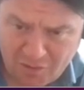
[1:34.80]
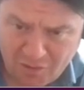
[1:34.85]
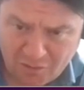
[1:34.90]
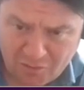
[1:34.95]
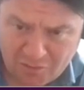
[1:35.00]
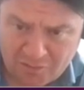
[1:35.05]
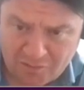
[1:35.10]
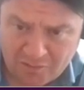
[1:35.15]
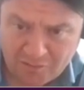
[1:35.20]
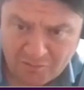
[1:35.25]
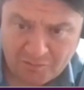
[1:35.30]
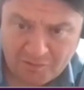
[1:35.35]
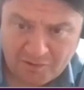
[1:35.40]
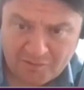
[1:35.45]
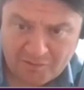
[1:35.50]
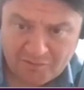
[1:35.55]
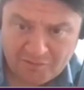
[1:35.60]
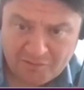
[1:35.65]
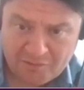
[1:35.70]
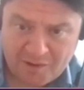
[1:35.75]
on
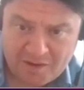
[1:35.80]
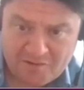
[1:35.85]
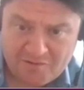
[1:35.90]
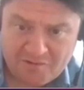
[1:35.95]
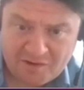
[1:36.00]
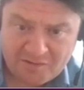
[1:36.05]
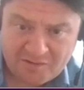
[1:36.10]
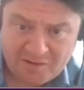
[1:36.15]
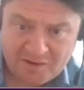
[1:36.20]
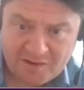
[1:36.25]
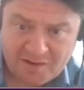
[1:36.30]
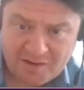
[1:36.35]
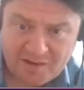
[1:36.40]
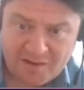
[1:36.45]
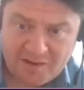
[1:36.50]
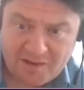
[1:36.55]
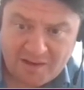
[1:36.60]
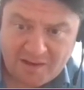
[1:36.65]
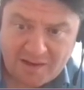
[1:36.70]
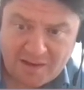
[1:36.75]
those two areas.
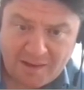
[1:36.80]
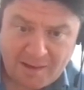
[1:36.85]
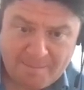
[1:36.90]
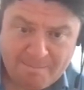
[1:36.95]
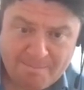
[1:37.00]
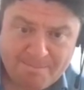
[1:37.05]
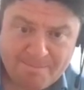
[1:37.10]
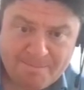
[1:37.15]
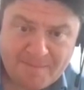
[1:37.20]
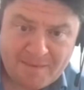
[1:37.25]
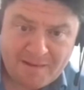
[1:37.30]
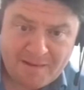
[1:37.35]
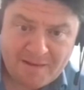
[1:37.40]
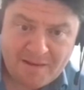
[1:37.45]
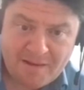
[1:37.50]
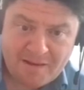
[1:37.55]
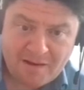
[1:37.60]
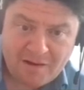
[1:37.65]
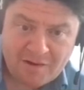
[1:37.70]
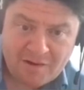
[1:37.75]
I
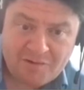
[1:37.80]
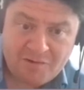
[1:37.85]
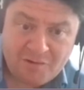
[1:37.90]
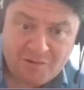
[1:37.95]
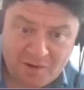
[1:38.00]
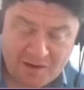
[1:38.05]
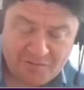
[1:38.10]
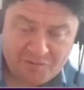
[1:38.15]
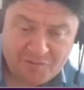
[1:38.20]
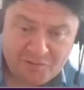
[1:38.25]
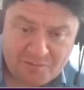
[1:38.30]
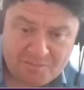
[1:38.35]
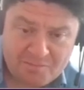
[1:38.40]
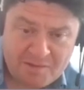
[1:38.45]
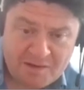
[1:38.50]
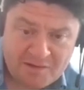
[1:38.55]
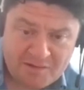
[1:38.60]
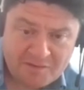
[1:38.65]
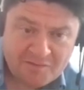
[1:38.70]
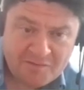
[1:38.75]
do have to
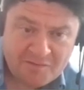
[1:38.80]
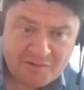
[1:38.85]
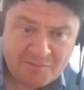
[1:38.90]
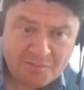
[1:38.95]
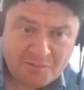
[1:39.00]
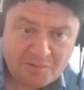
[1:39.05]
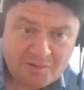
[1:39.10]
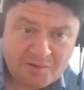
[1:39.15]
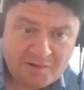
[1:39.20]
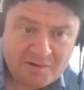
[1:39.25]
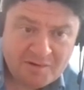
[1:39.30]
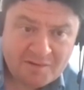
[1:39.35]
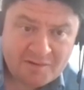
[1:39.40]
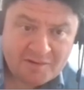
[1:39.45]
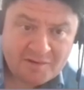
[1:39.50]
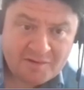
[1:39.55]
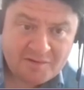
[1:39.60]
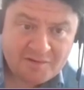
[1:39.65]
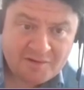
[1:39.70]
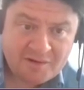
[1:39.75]
admit at this point
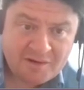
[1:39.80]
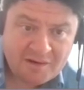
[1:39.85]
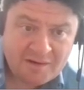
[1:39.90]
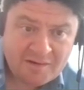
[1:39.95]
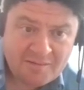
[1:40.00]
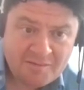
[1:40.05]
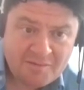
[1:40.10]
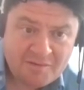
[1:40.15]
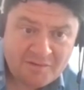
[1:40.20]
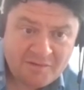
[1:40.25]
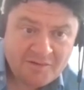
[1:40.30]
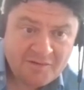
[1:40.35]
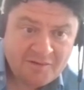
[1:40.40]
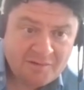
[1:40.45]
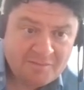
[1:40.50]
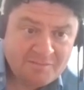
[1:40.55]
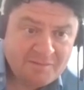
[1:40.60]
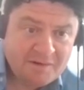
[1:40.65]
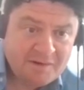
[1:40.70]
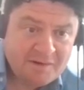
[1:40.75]
that this is
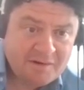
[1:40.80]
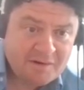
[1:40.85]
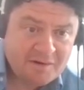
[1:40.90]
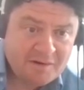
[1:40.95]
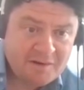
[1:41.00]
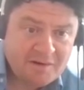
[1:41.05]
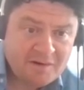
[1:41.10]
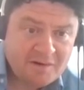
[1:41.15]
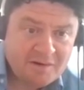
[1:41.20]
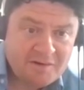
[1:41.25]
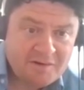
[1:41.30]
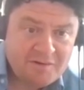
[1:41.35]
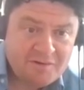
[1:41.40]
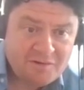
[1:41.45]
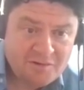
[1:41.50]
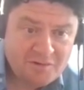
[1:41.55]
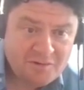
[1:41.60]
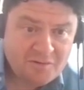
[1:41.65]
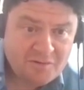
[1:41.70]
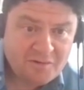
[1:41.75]
something that I
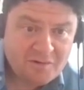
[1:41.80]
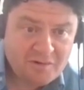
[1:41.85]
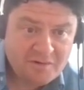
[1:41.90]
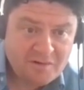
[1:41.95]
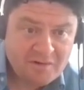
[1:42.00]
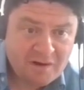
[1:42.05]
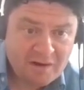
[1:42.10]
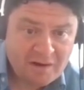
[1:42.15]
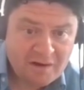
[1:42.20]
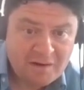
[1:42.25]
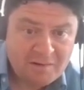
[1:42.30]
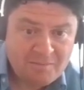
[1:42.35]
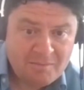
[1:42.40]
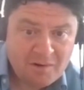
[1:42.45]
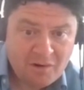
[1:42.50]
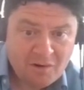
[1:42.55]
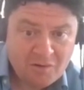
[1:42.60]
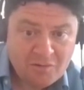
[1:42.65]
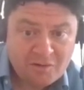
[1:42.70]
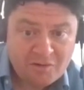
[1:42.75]
do
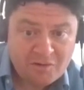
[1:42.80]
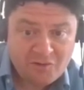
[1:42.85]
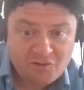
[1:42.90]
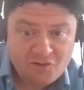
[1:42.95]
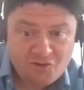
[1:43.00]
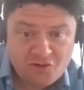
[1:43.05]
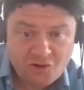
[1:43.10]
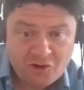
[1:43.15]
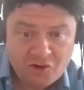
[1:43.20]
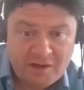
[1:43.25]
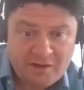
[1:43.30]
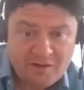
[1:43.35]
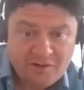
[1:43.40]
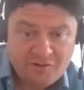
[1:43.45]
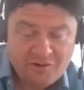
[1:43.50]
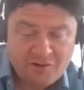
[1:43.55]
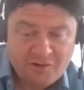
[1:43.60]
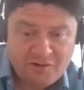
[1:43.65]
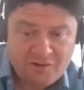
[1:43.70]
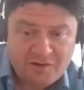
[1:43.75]
hold a strong
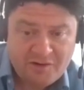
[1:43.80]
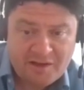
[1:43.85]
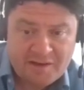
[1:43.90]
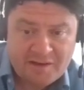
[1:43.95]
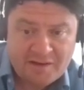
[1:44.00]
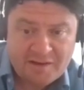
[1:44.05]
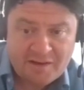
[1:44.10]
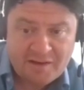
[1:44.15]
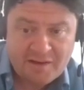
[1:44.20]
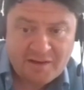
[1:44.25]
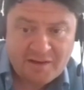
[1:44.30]
interest in,